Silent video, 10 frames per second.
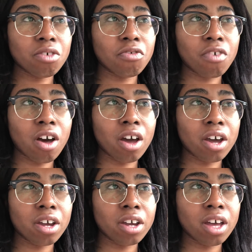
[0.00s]

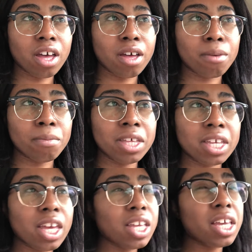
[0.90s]
far,
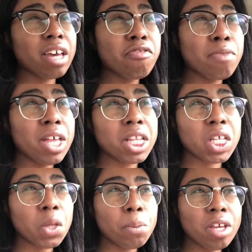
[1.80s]
it gave me a
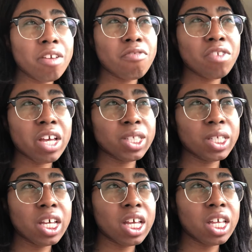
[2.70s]
little bit of
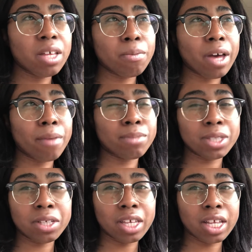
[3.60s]
nausea, but I'm
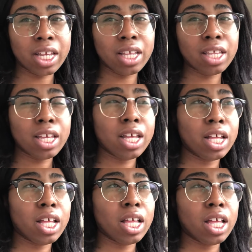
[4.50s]
still eating.
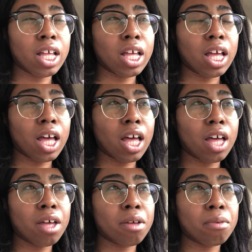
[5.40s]

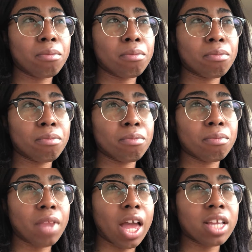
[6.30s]

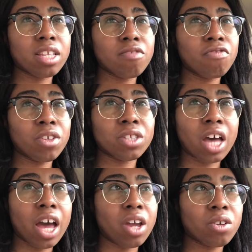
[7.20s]
I didn't feel
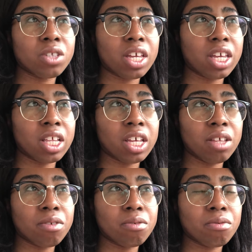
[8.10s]
tired taking it.